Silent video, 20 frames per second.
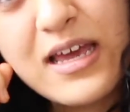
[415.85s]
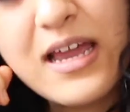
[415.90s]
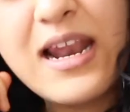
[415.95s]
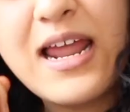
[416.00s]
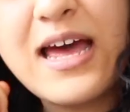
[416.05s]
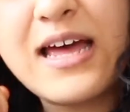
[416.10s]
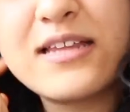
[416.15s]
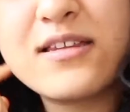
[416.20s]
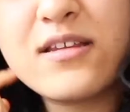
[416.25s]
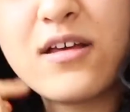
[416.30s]
A
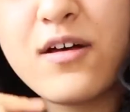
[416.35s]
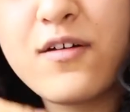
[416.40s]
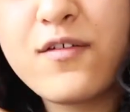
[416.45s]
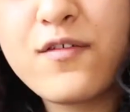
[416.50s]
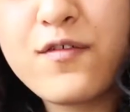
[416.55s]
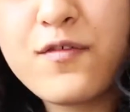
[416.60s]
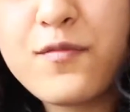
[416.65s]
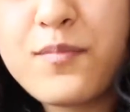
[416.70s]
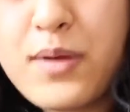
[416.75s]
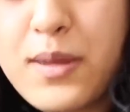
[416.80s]
lot
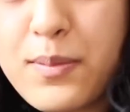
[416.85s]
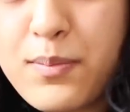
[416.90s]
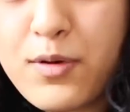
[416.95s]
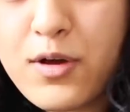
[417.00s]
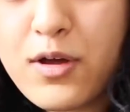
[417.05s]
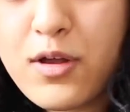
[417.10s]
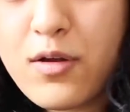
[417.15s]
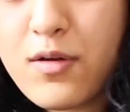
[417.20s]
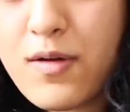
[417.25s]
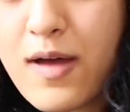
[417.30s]
of
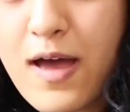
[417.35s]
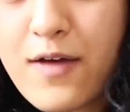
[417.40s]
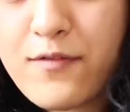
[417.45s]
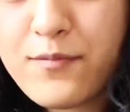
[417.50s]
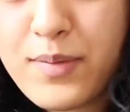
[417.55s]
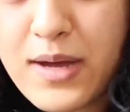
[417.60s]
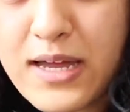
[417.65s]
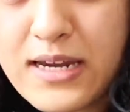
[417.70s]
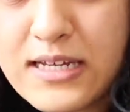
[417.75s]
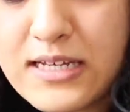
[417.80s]
people who
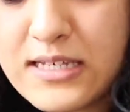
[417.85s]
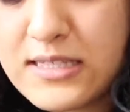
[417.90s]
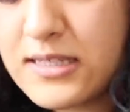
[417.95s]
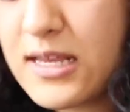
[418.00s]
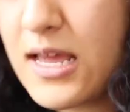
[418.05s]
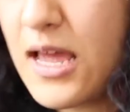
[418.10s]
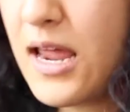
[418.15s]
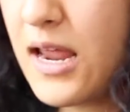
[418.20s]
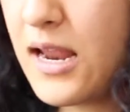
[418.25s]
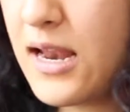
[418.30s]
have bunnies
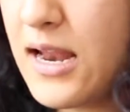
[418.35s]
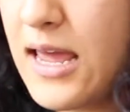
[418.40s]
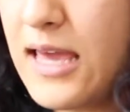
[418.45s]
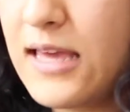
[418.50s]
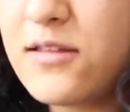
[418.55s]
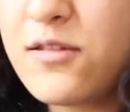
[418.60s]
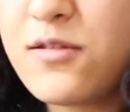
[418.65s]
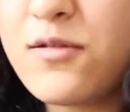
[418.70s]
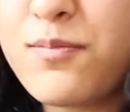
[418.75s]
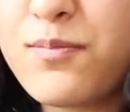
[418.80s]

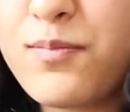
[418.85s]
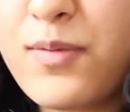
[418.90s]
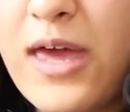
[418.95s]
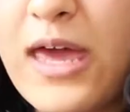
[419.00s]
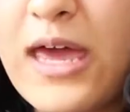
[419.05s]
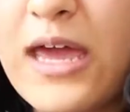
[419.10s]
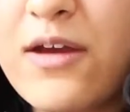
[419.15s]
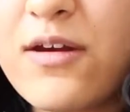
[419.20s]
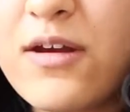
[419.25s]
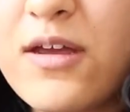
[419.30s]
like to
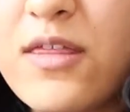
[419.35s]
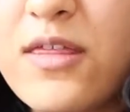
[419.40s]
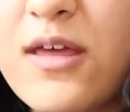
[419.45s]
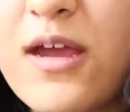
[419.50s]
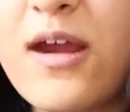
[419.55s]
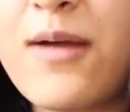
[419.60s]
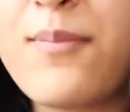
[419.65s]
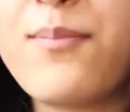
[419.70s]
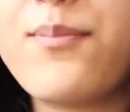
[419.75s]
carry their